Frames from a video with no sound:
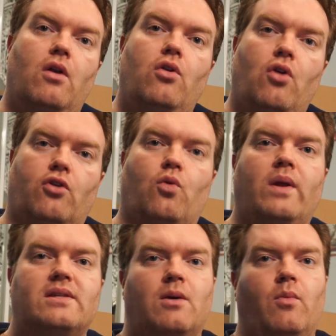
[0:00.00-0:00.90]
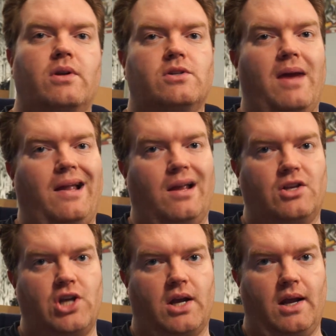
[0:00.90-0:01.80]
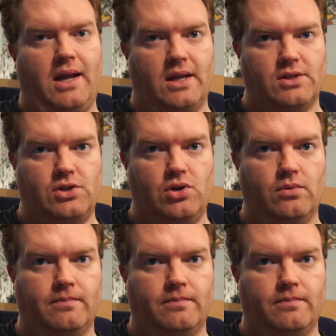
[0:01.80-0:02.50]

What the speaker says: not when someone is making a check against you.